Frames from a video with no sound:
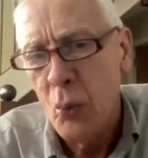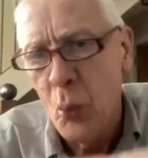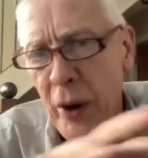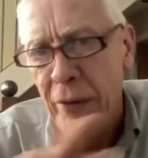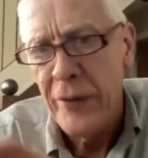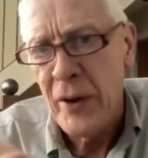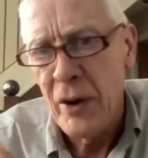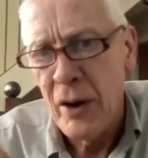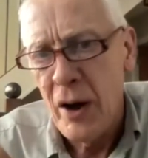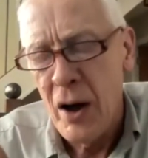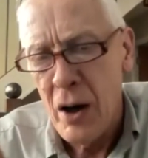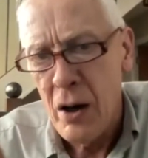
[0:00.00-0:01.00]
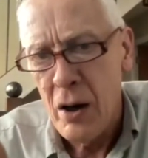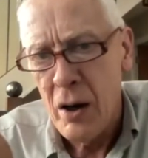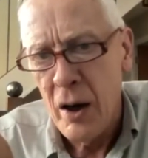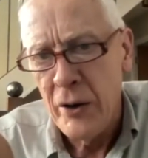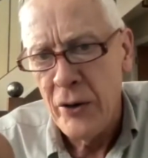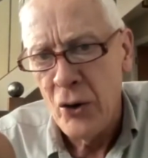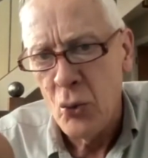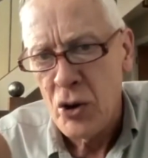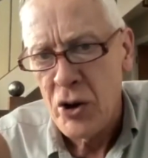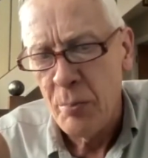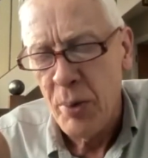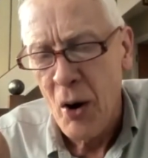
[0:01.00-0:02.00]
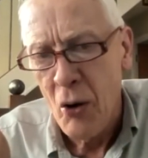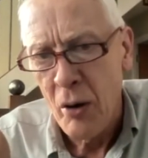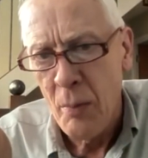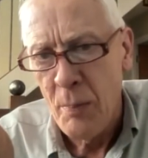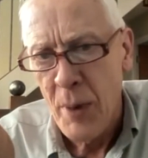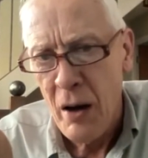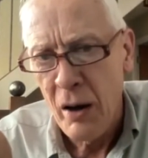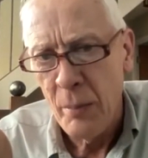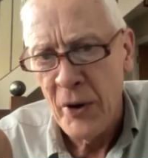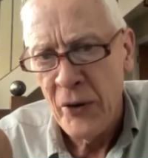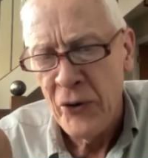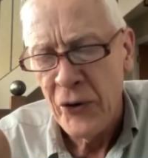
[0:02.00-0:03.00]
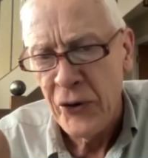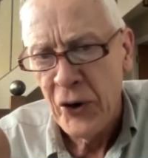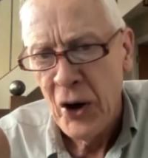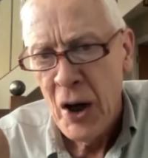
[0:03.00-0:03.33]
with a Yorkshire Parliament,